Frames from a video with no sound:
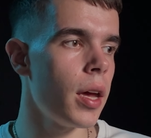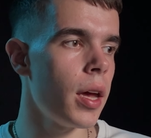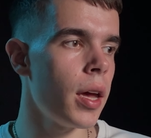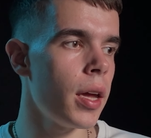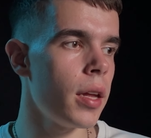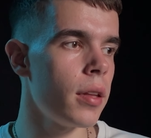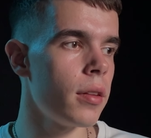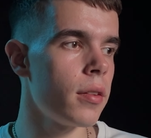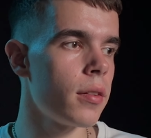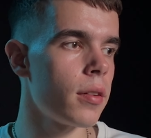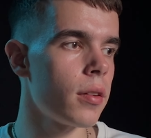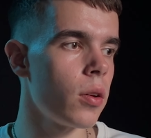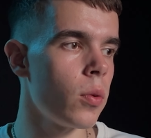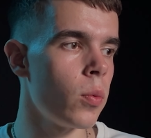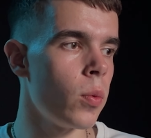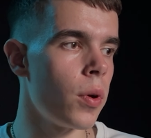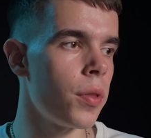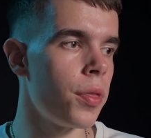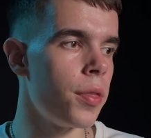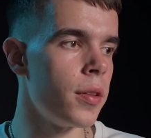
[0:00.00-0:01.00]
And
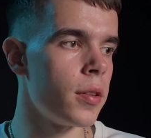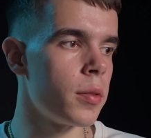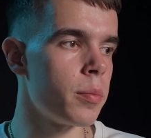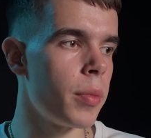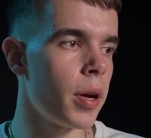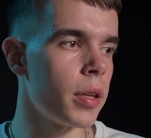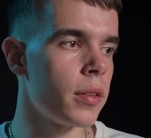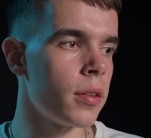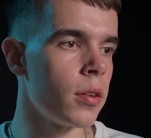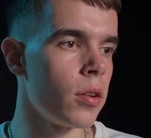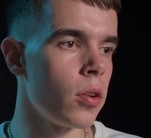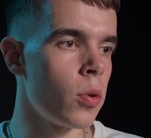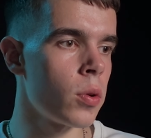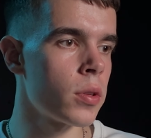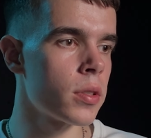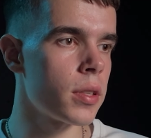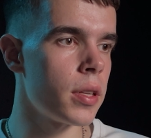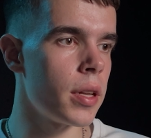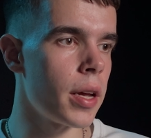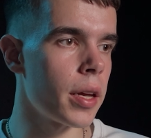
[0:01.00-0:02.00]
what this button
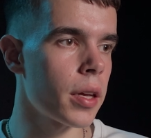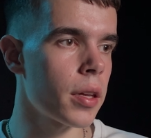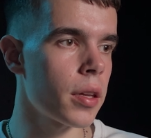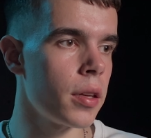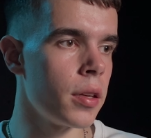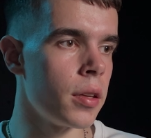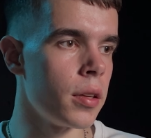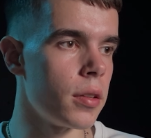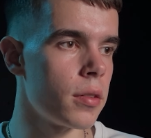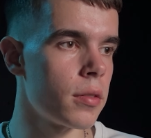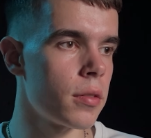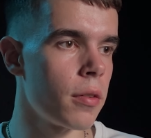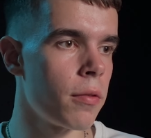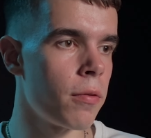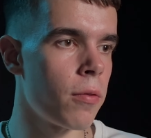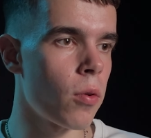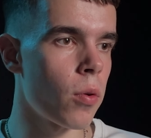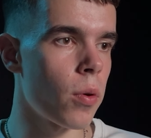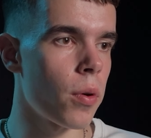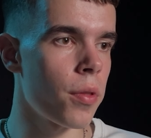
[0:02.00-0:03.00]
looks like is
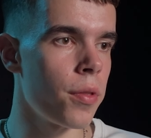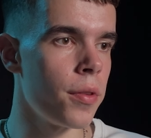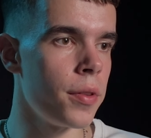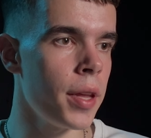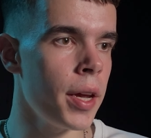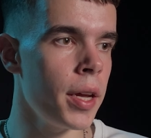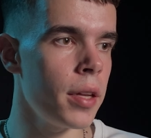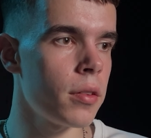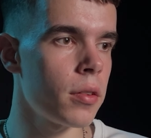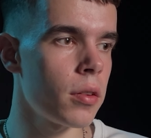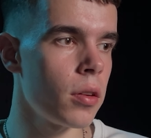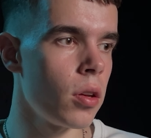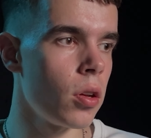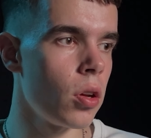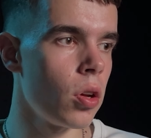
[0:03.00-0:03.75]
for the date,